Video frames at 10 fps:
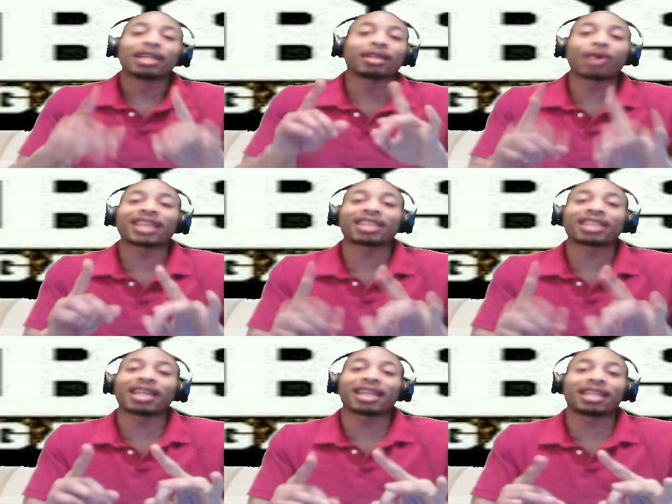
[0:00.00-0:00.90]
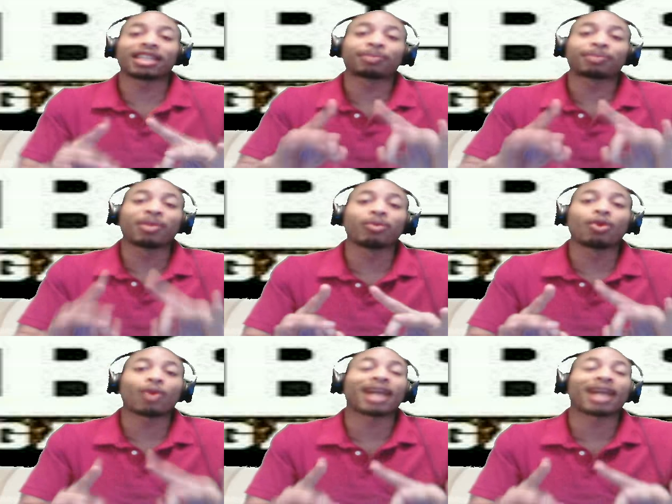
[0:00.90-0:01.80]
the question that is, people
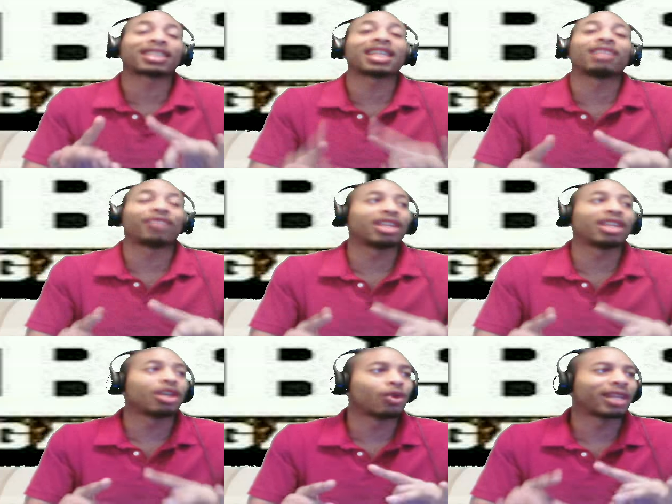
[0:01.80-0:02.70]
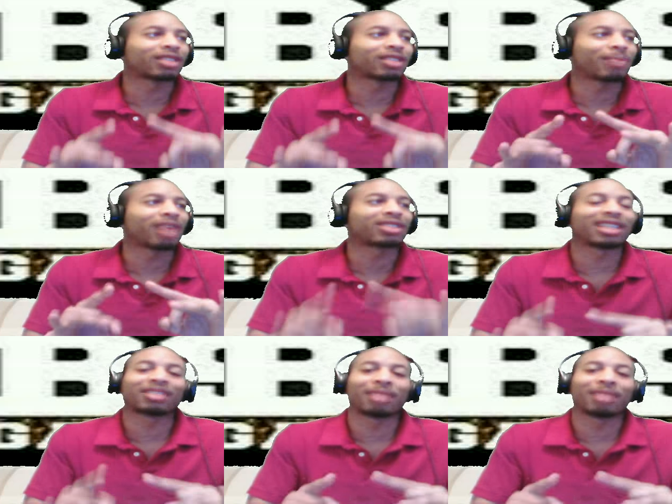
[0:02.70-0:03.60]
will watch any video that's about
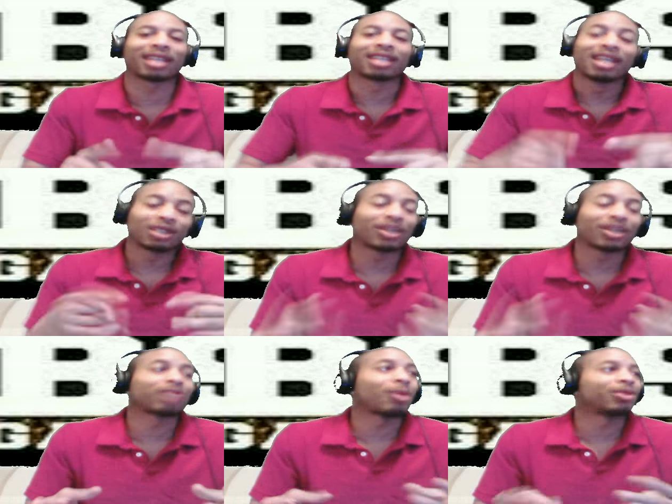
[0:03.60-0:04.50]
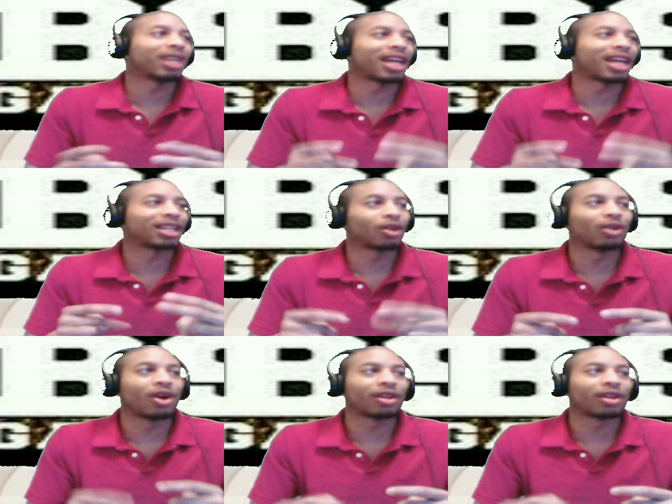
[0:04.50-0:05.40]
6 minutes. So that's why we try not to go
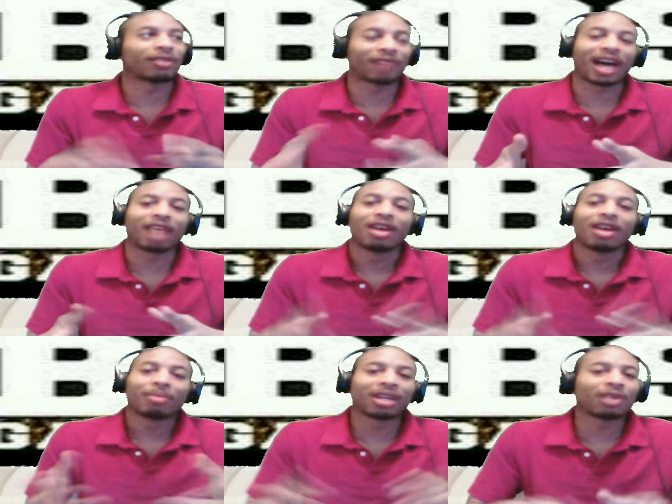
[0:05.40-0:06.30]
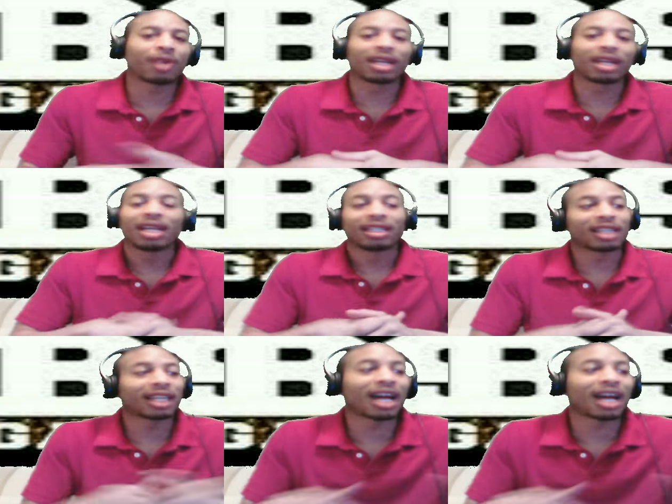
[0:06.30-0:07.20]
longer than 5. But anyway,
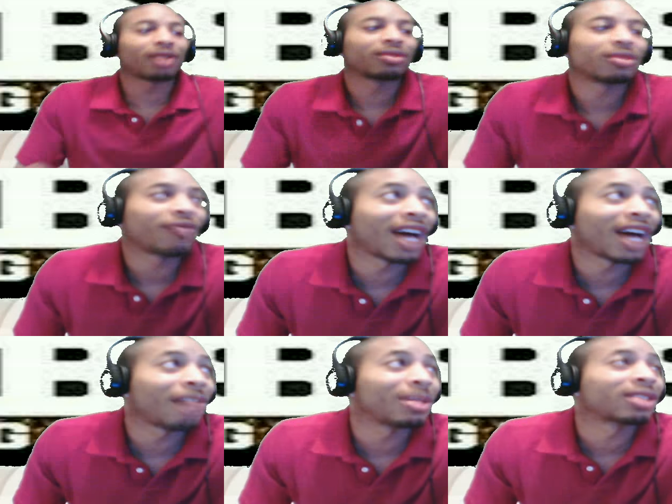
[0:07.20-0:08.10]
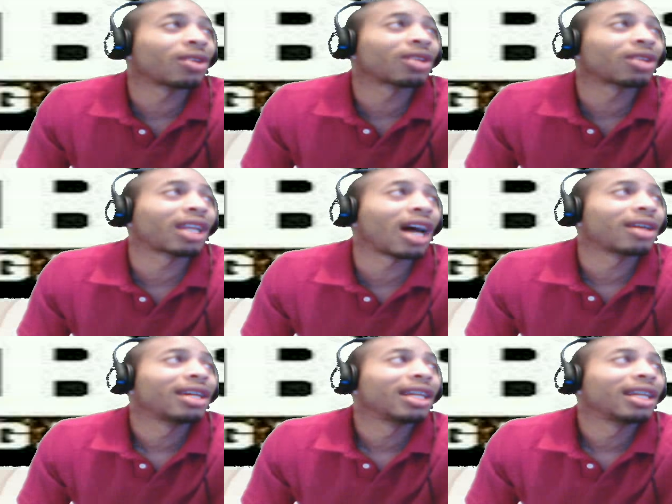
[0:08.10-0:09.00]
check it out. 5 minutes on the
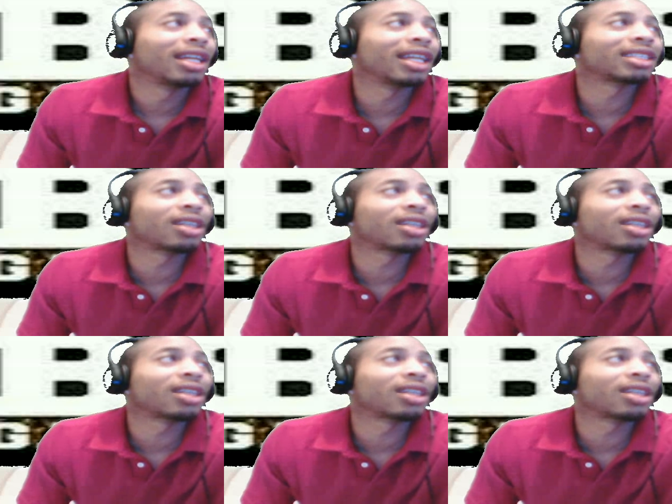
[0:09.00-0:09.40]
clock. Let's